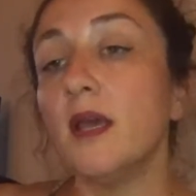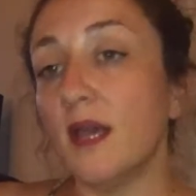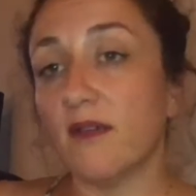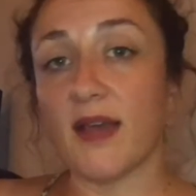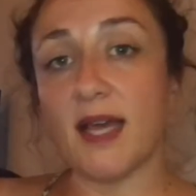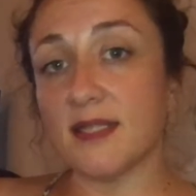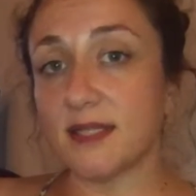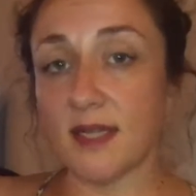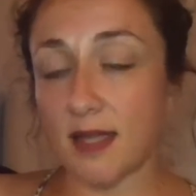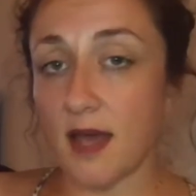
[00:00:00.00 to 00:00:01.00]
If I hadn't
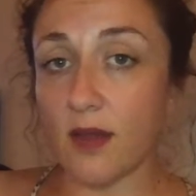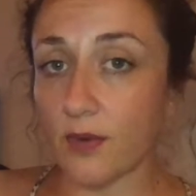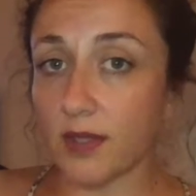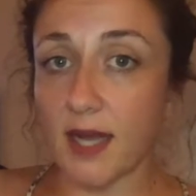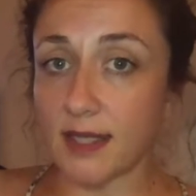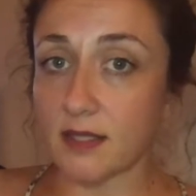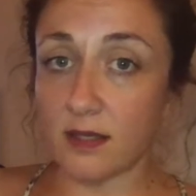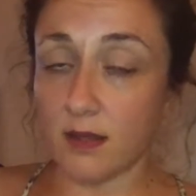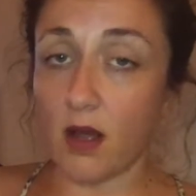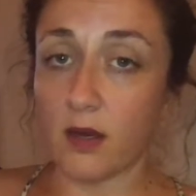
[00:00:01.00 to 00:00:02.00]
done that, it would have lasted
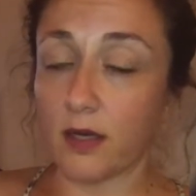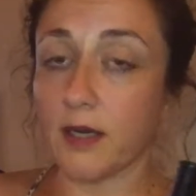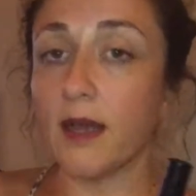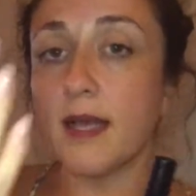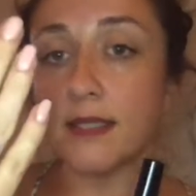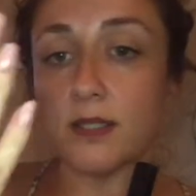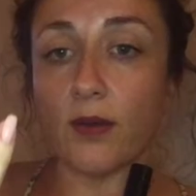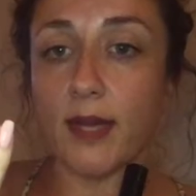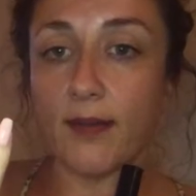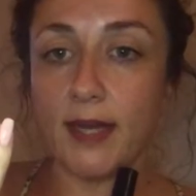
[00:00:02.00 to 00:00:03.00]
longer. So
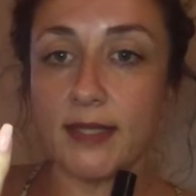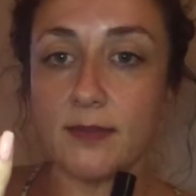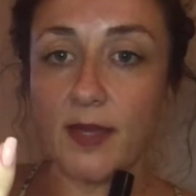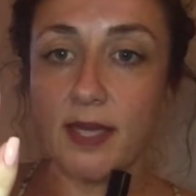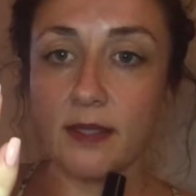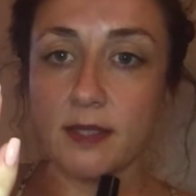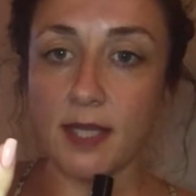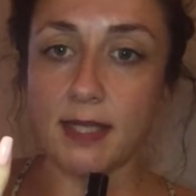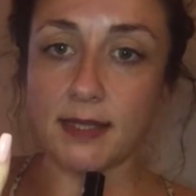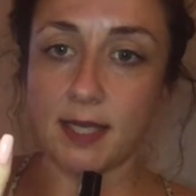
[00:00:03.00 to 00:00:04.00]
anyway, I did my nails
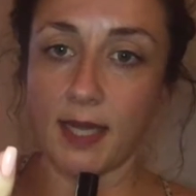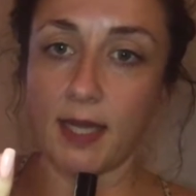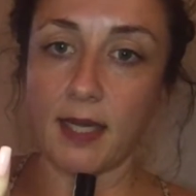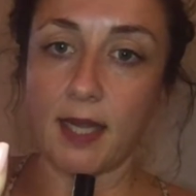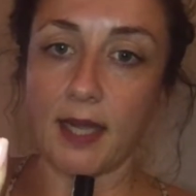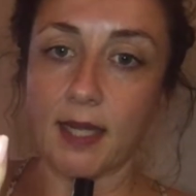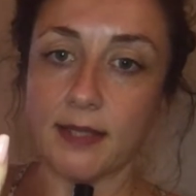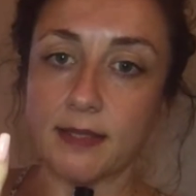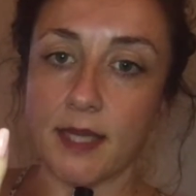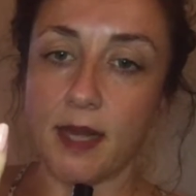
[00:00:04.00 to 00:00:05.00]
last night,
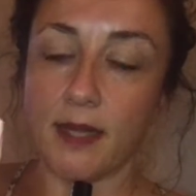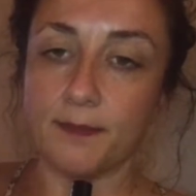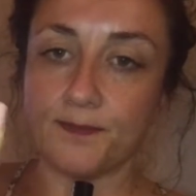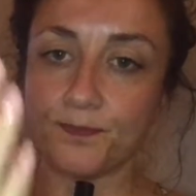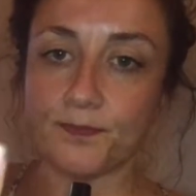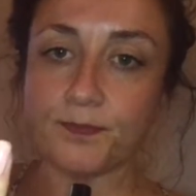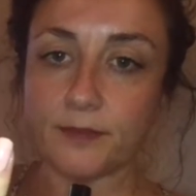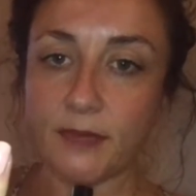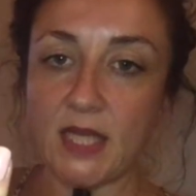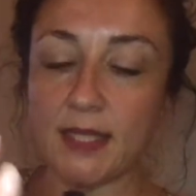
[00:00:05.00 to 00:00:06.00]
and um,
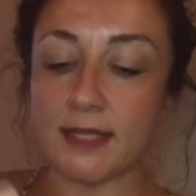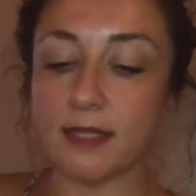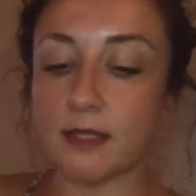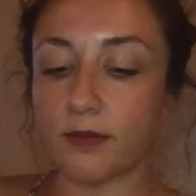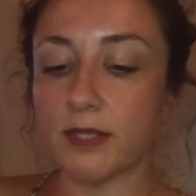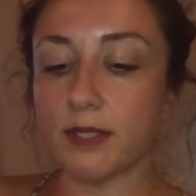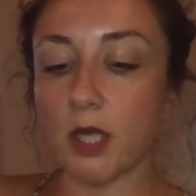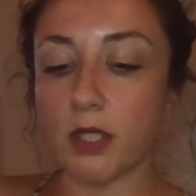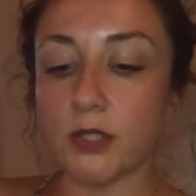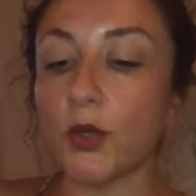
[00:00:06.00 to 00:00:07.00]
this is the
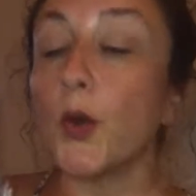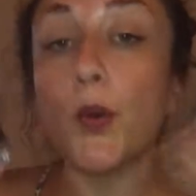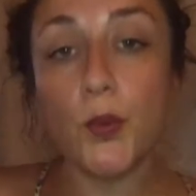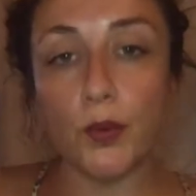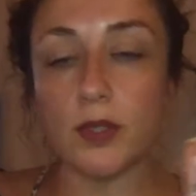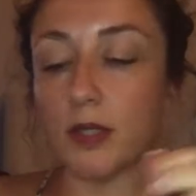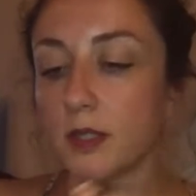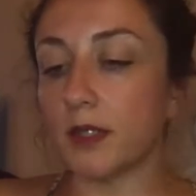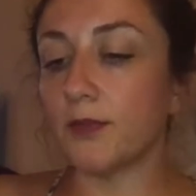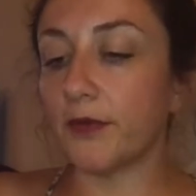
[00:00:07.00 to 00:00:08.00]
result. So
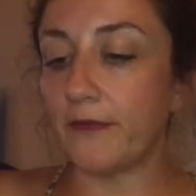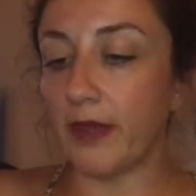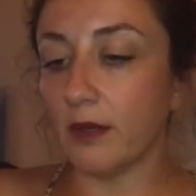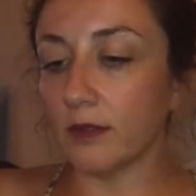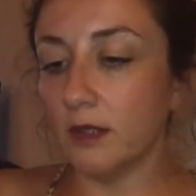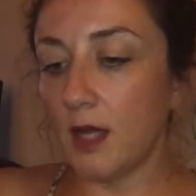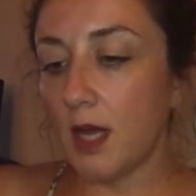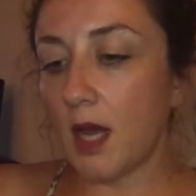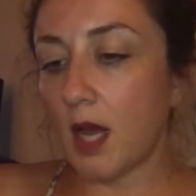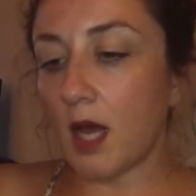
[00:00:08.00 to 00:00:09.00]
the reveal.
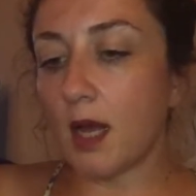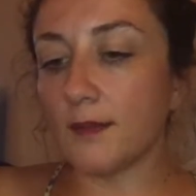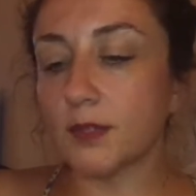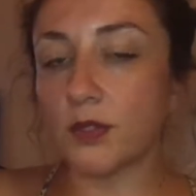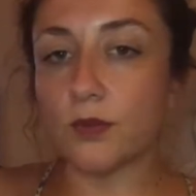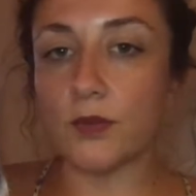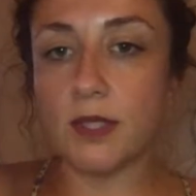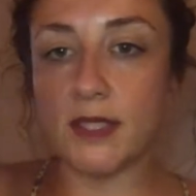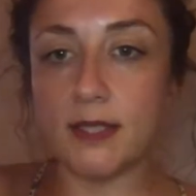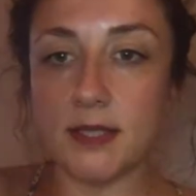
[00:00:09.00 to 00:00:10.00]
Um, so
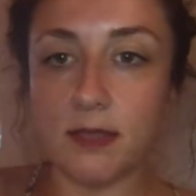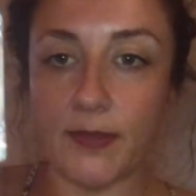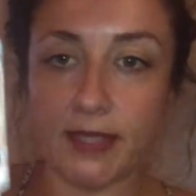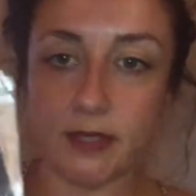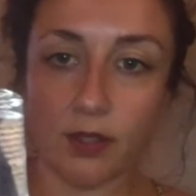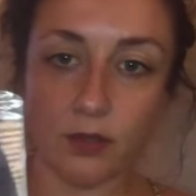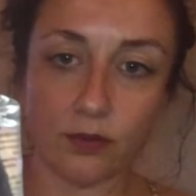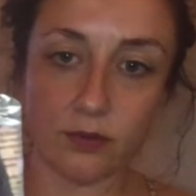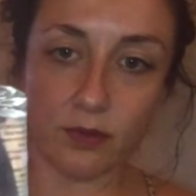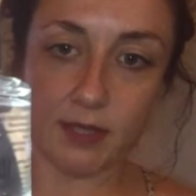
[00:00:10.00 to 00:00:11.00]
this is the base
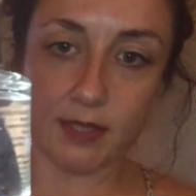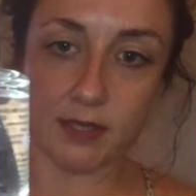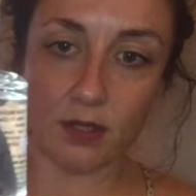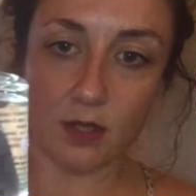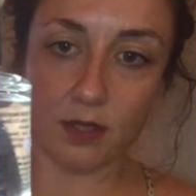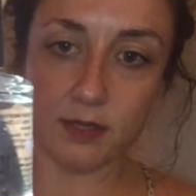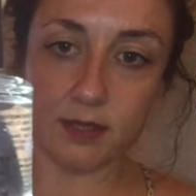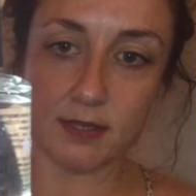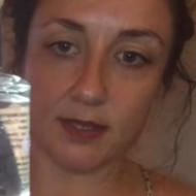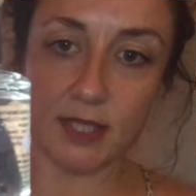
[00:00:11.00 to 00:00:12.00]
coat. It's called
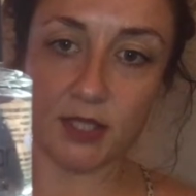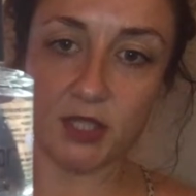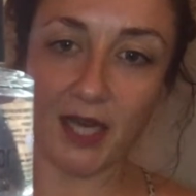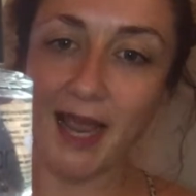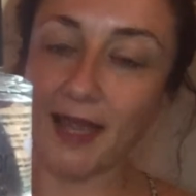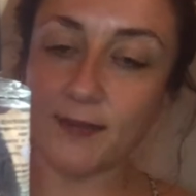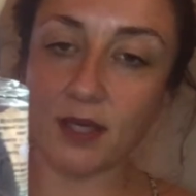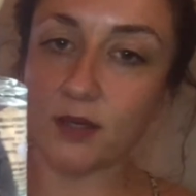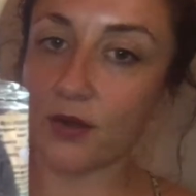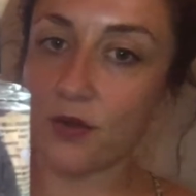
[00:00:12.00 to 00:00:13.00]
Seche. I
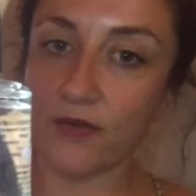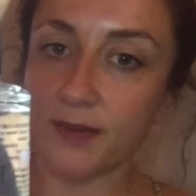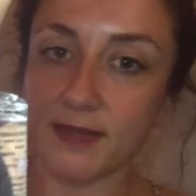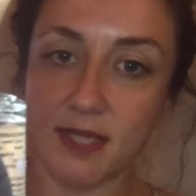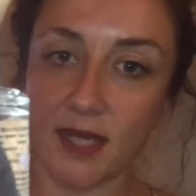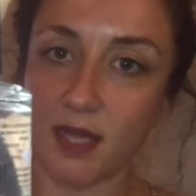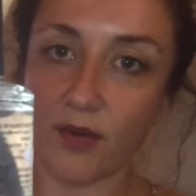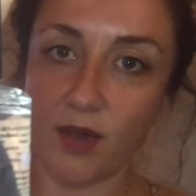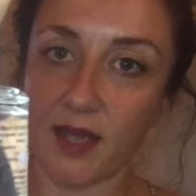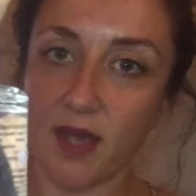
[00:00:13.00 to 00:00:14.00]
don't know if I'm saying it
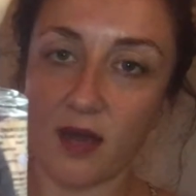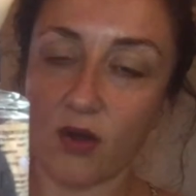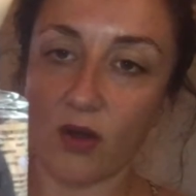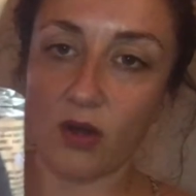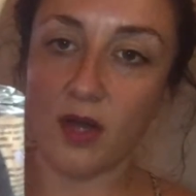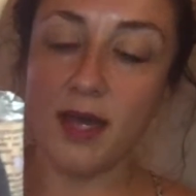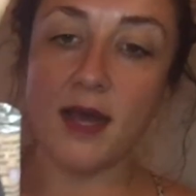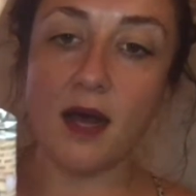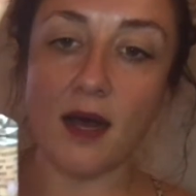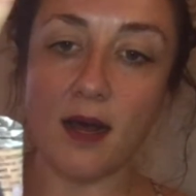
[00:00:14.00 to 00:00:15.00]
right at all.
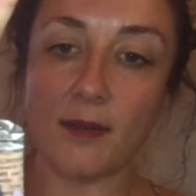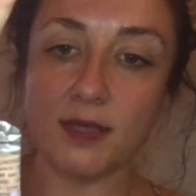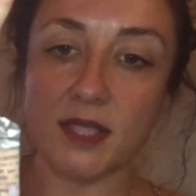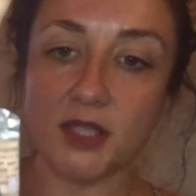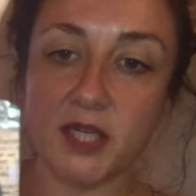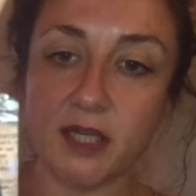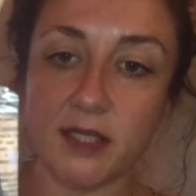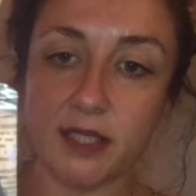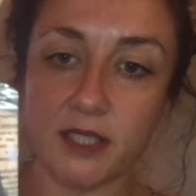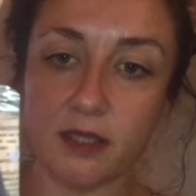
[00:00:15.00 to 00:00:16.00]
Um, Seche
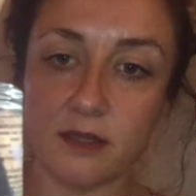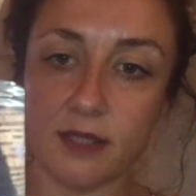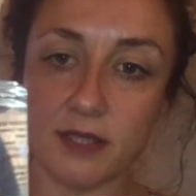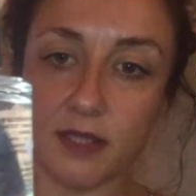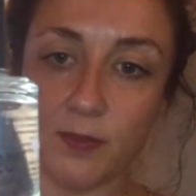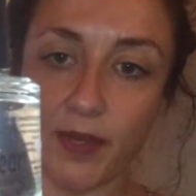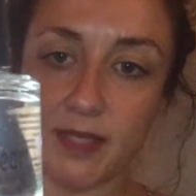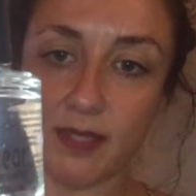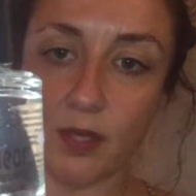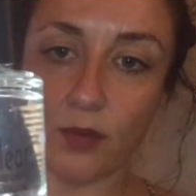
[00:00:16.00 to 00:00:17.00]
Clear. This is the
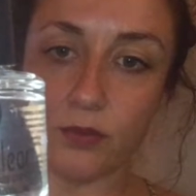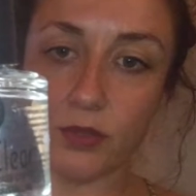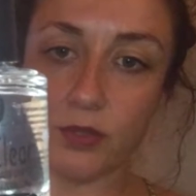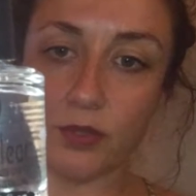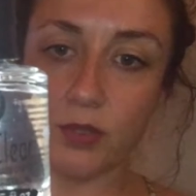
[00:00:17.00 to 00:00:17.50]
base coat.